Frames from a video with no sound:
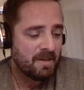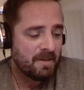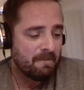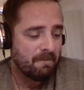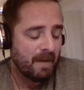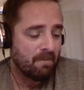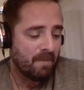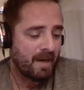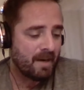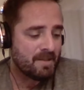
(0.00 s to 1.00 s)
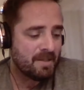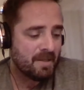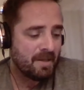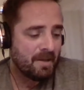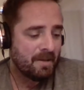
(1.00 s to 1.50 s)
"Mike Myers,
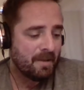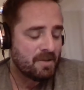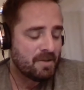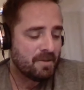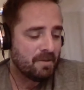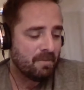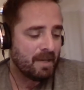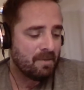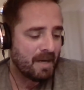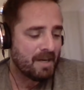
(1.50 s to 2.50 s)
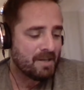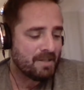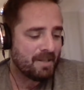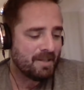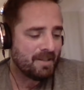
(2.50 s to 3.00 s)
that's Michael
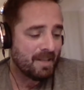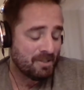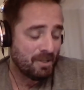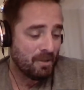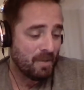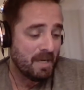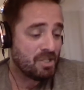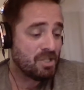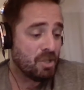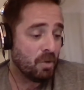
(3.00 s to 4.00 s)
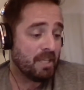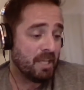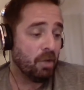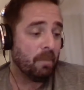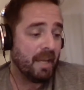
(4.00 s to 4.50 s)
Myers. That's Halloween. Just don't
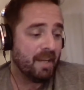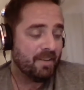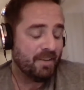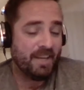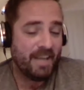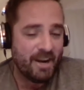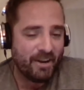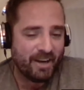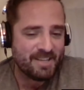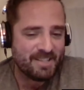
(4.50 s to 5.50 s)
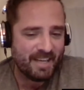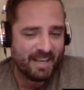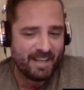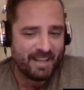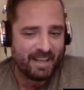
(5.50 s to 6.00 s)
kill me." Because
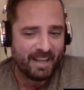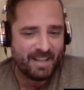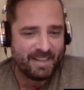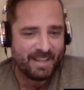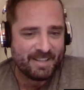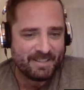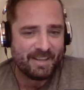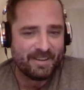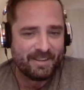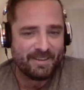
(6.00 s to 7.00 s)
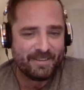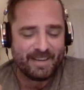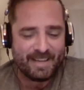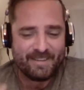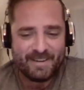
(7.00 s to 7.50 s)
he did that's
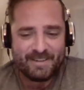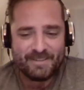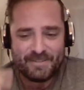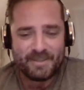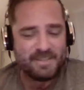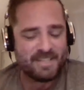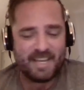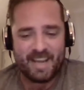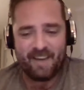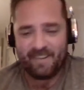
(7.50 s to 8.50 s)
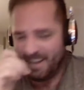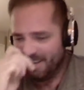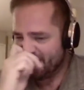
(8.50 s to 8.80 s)
he was first getting out here.